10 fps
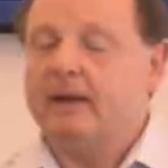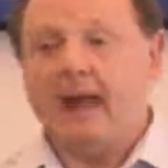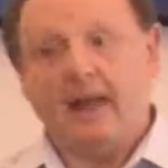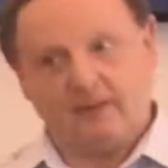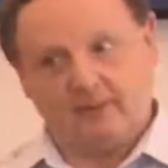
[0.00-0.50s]

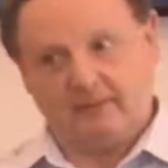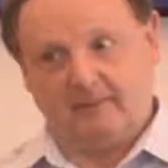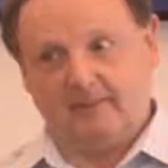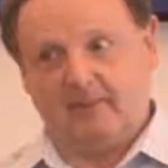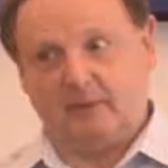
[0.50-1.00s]

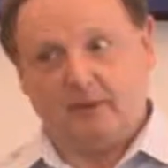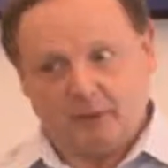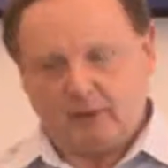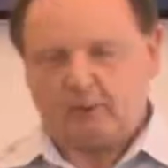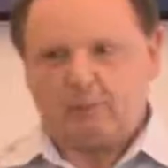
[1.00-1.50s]
Yes.
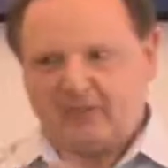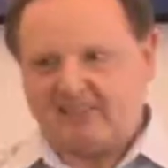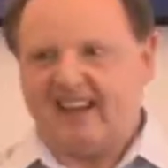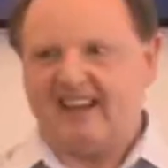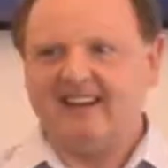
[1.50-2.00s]
Could you
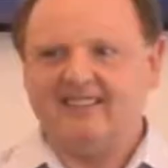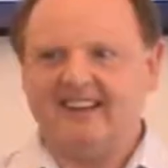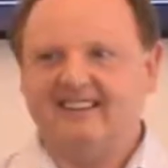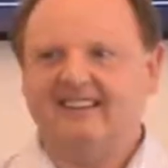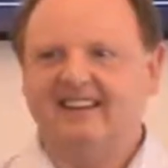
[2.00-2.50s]
express that in a
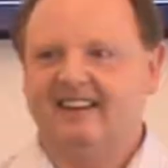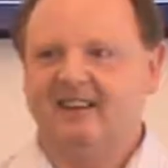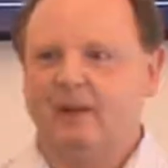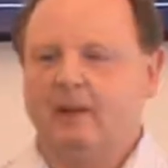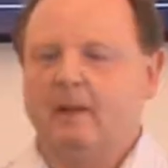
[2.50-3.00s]
sentence? Yeah.